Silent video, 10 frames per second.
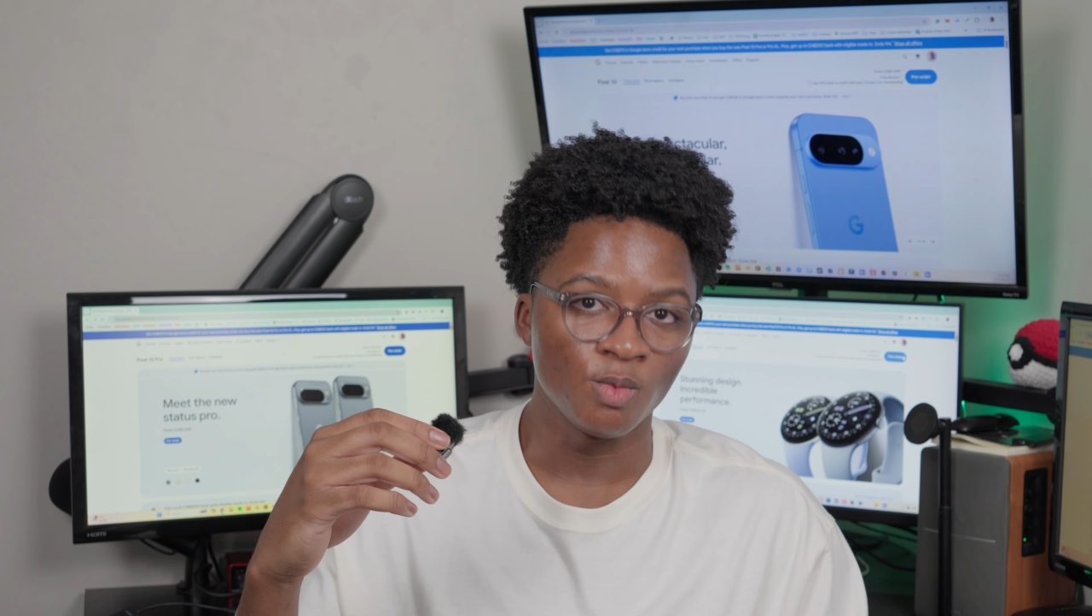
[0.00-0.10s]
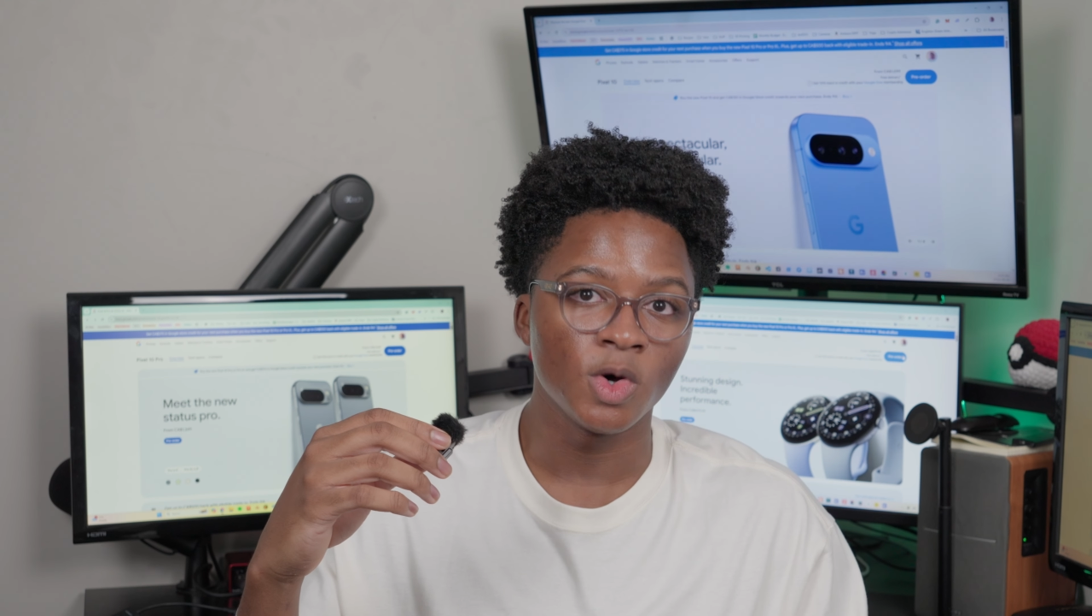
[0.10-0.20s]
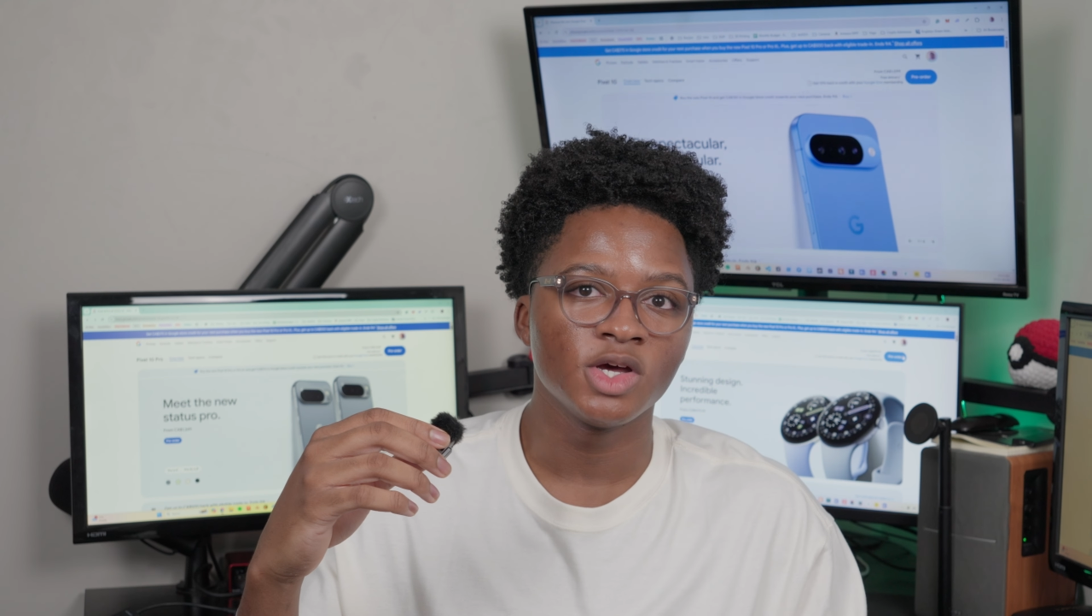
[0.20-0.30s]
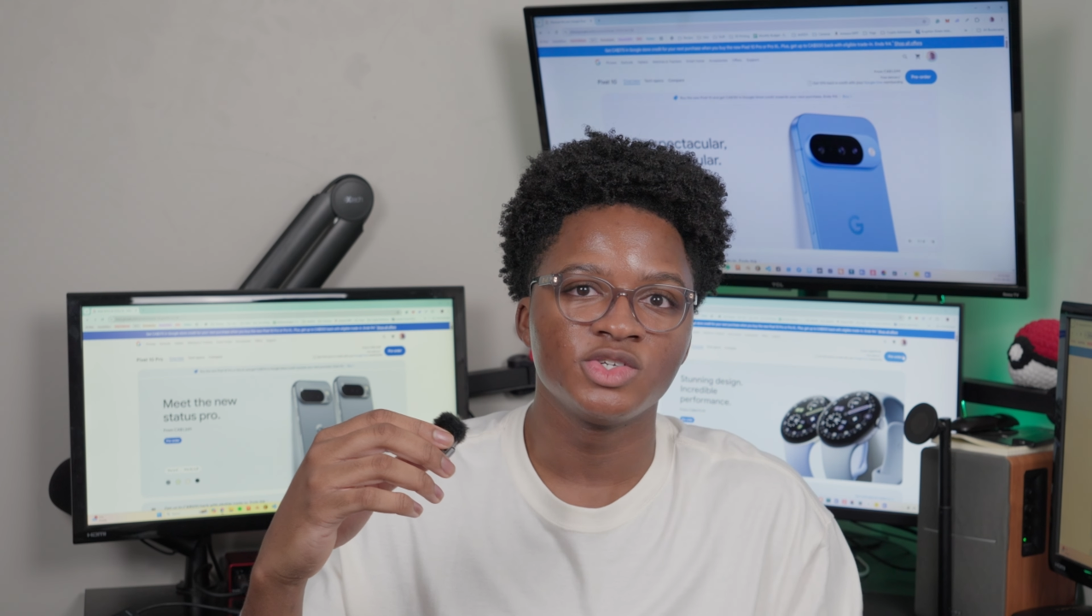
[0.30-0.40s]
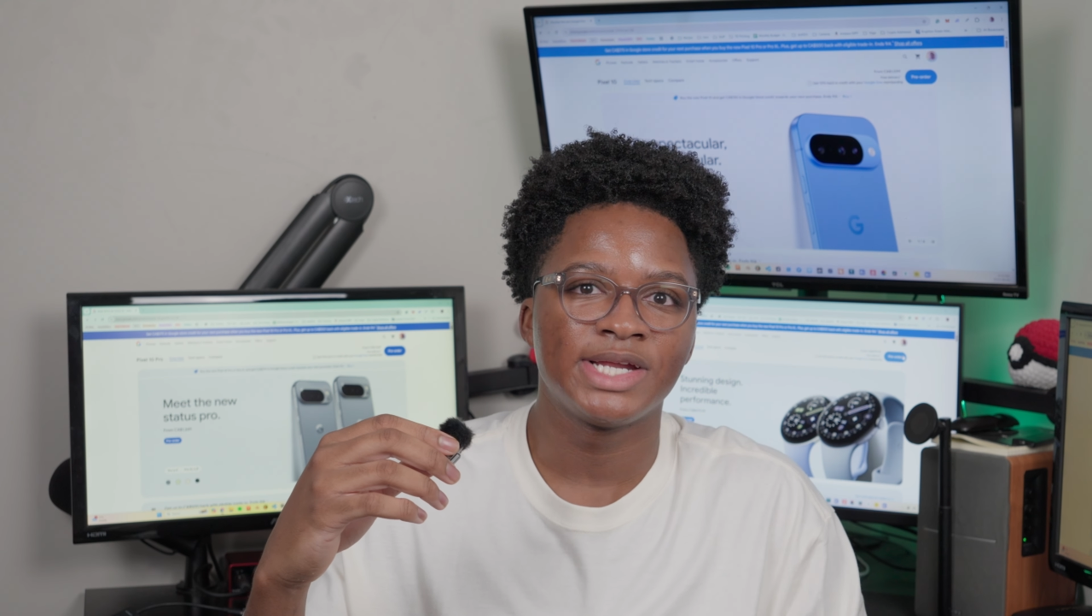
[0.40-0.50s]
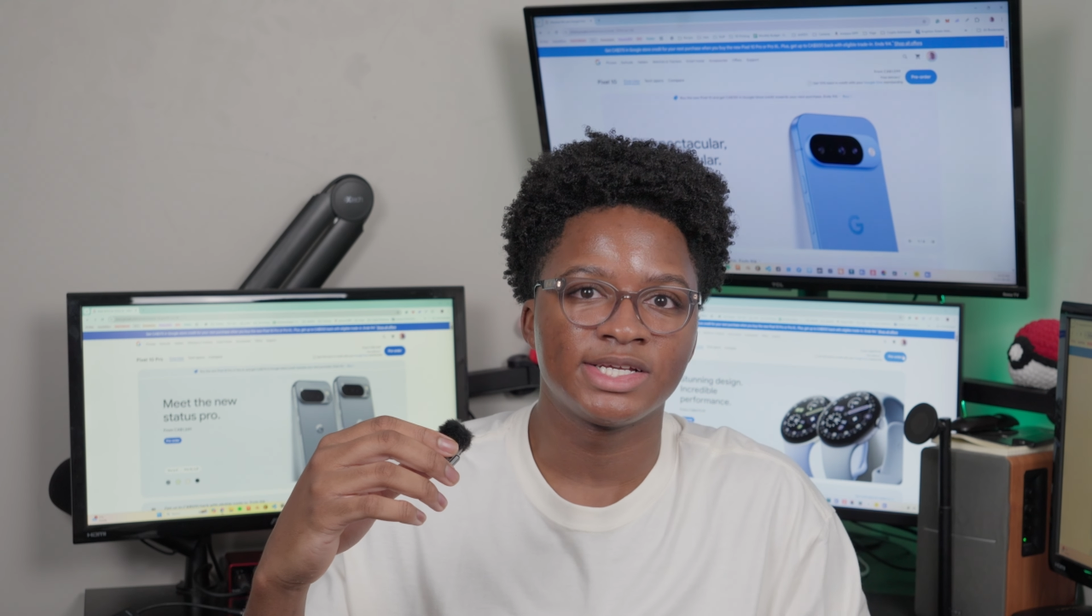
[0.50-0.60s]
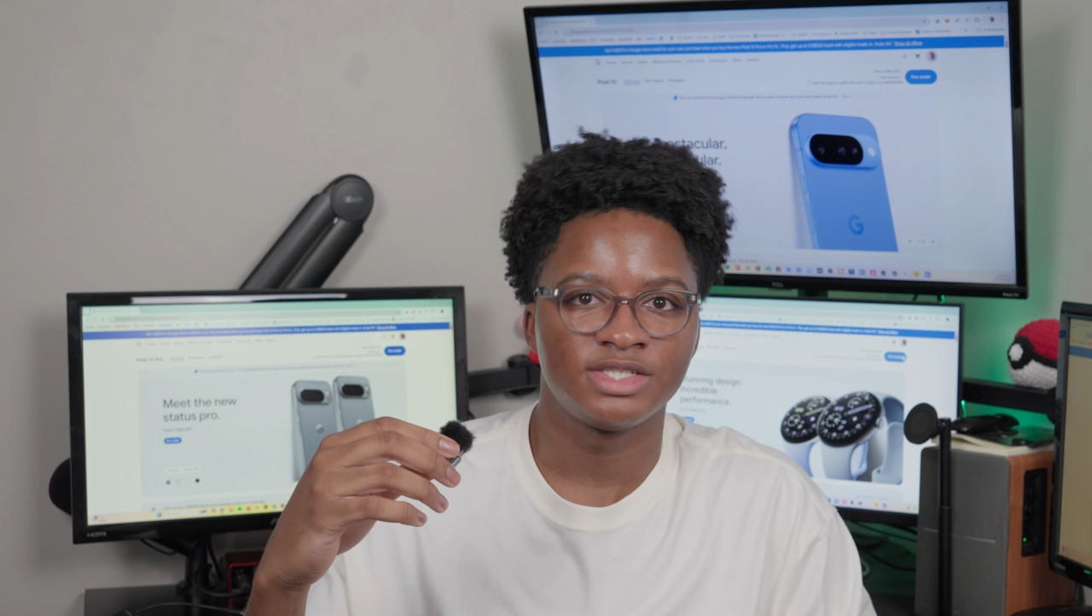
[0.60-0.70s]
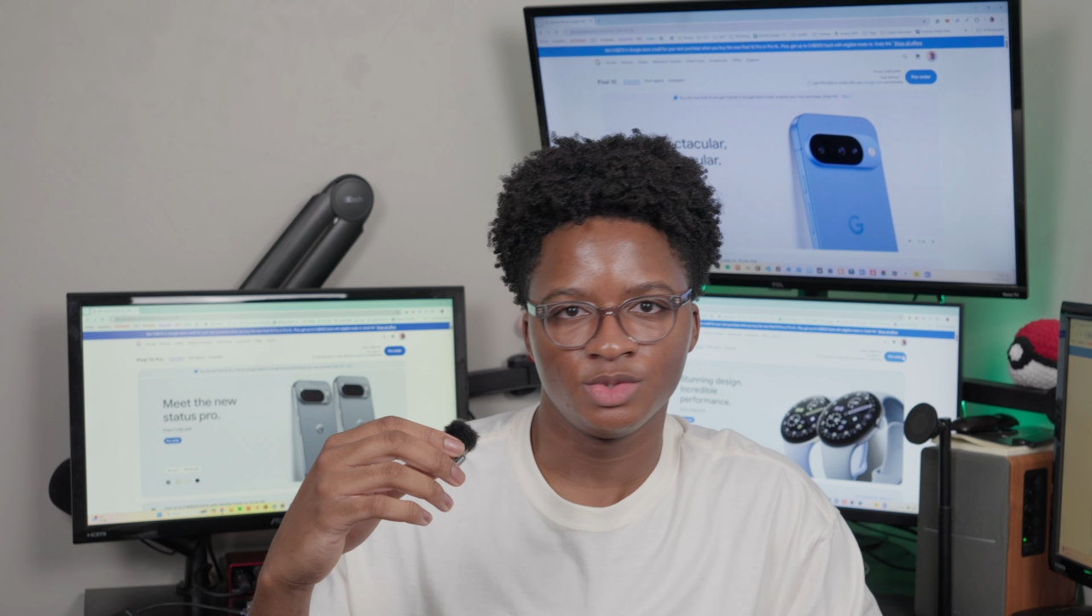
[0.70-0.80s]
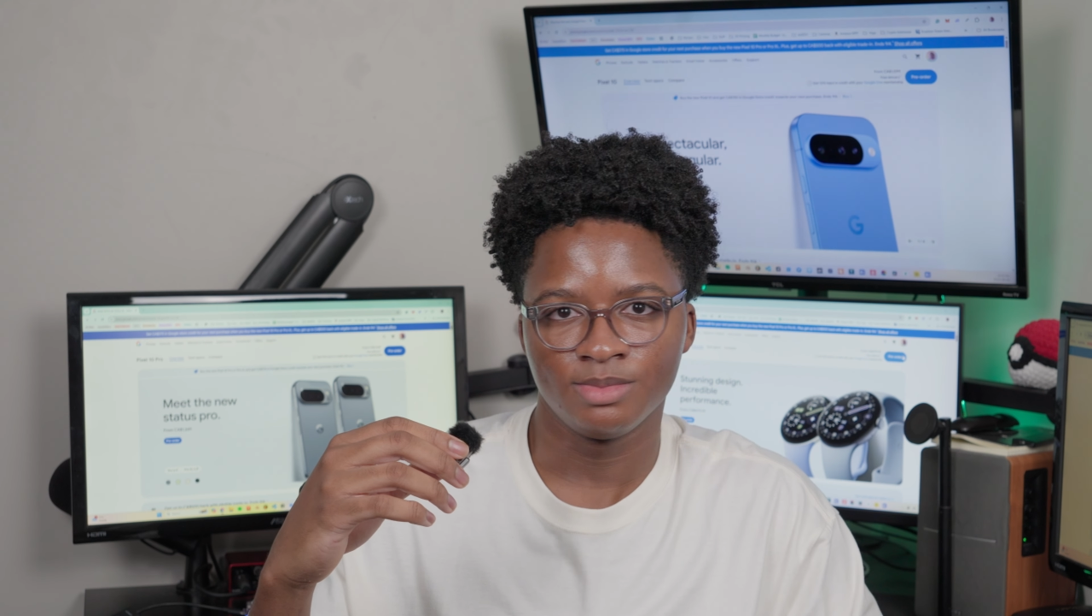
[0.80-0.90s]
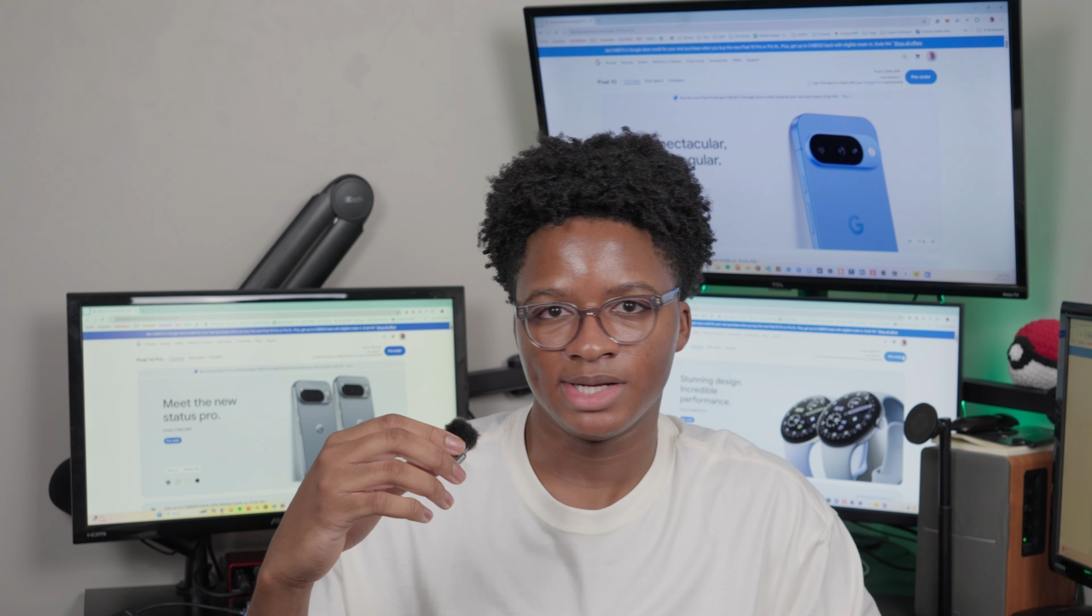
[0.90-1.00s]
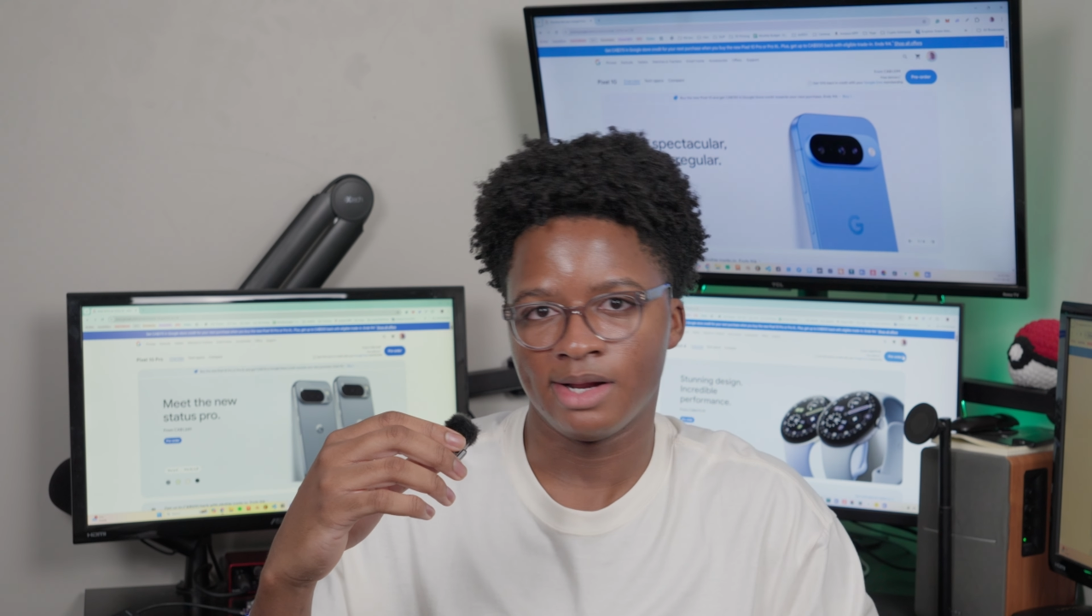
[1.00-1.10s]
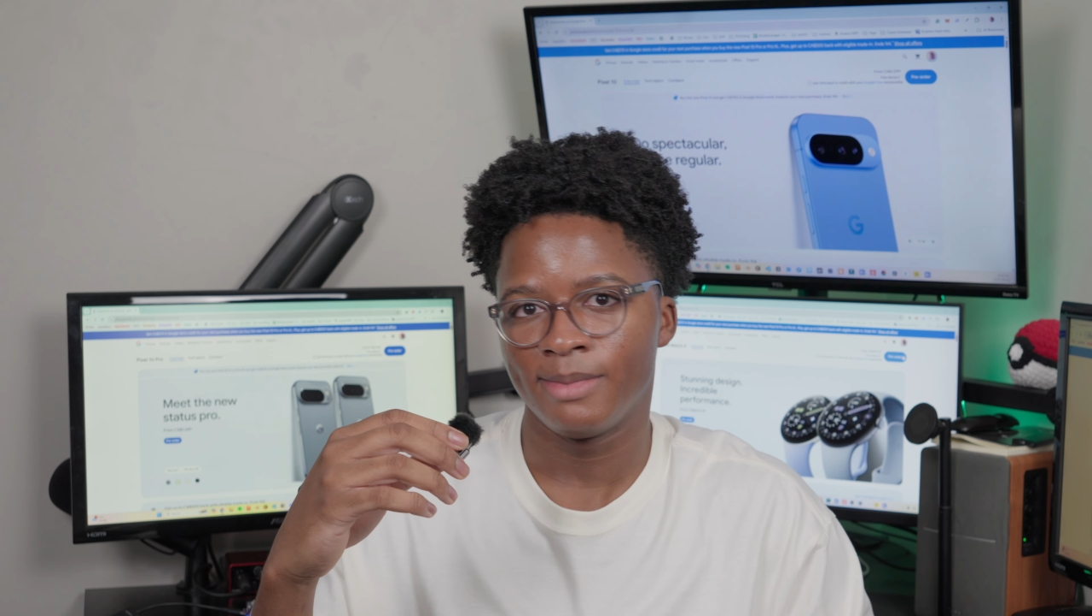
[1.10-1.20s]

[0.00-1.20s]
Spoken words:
100x zoom that I